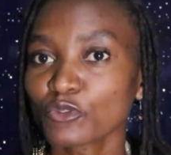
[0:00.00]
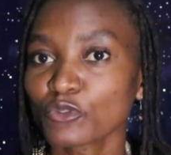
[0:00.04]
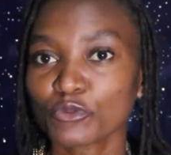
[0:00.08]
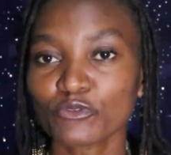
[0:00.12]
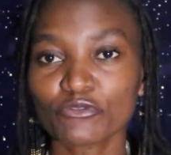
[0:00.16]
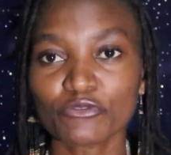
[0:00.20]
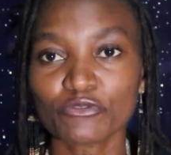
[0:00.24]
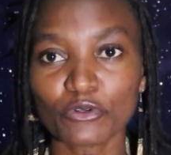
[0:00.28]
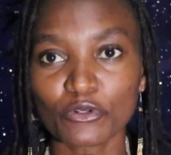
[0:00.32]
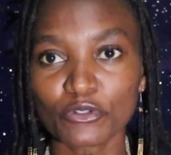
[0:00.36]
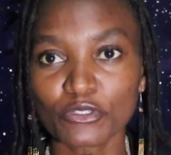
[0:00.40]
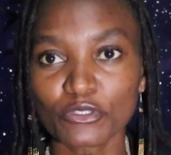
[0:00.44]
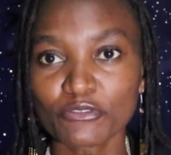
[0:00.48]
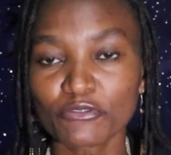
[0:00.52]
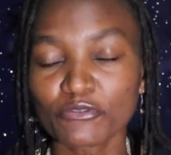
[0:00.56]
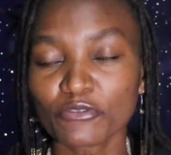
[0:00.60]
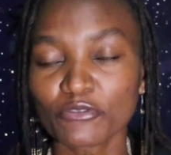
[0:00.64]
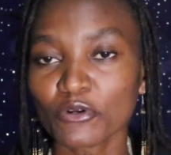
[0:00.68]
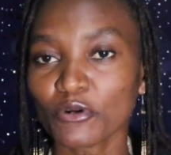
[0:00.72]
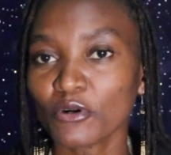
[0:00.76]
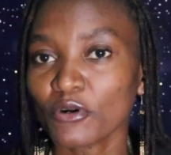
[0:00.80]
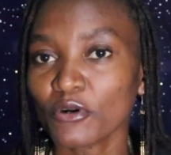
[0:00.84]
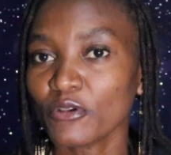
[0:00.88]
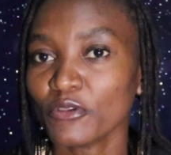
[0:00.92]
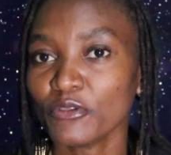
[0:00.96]
to vote
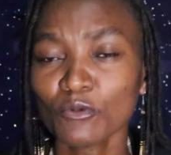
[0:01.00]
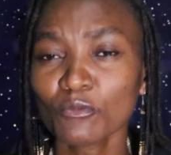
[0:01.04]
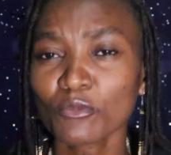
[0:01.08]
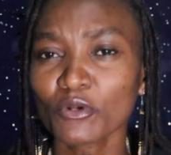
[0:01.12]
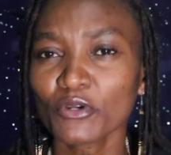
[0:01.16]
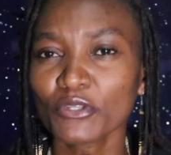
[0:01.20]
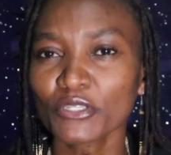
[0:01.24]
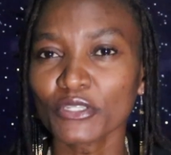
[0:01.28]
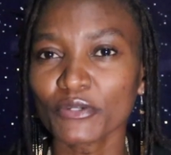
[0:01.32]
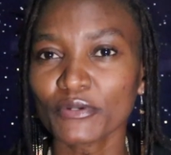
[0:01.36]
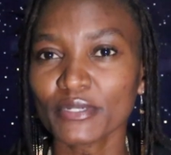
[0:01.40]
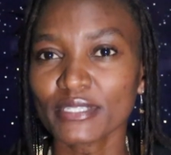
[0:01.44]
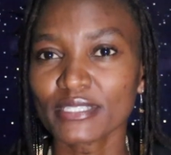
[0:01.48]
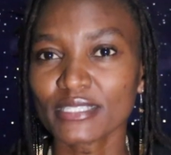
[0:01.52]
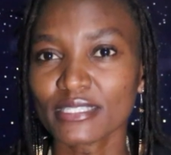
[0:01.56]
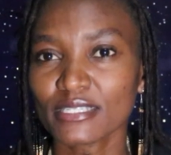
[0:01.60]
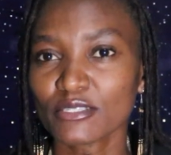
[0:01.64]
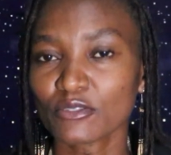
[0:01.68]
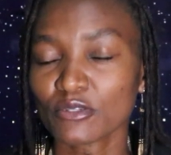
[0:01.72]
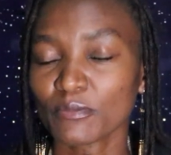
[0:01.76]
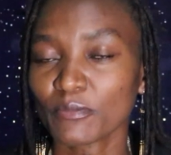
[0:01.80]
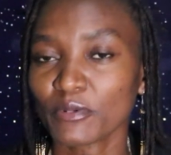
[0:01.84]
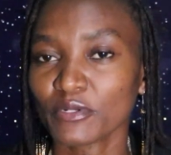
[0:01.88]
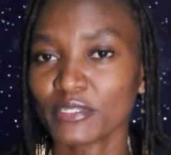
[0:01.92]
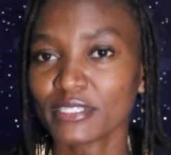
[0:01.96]
for Umkhonto
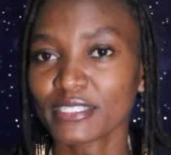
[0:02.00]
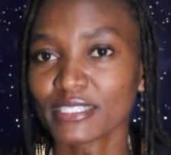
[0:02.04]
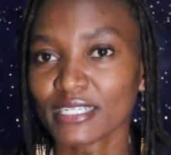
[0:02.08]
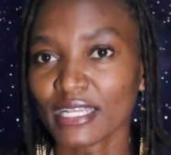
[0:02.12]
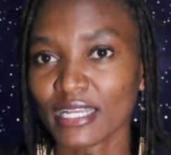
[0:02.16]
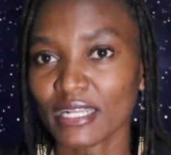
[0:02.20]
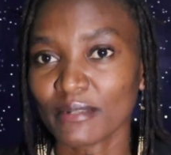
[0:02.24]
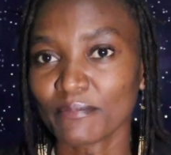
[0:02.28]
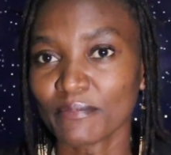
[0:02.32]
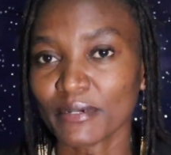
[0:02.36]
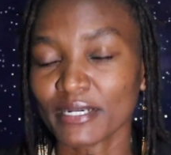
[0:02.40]
weSizwe political